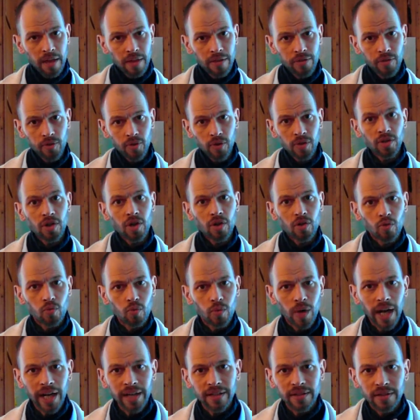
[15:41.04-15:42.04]
Third,
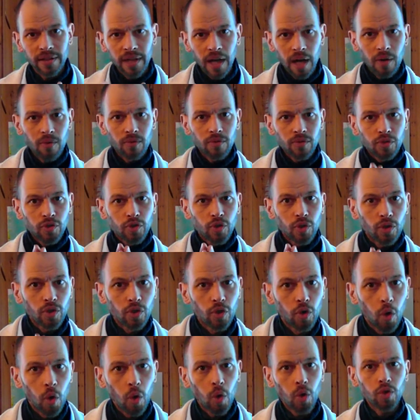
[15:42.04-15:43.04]
write down your
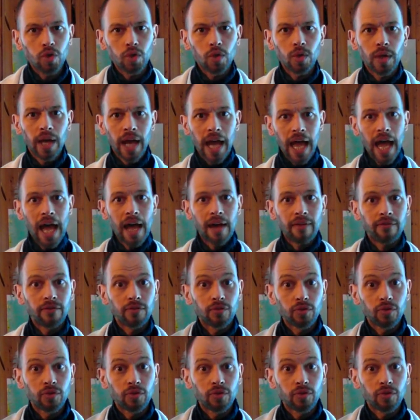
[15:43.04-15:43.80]
goals you have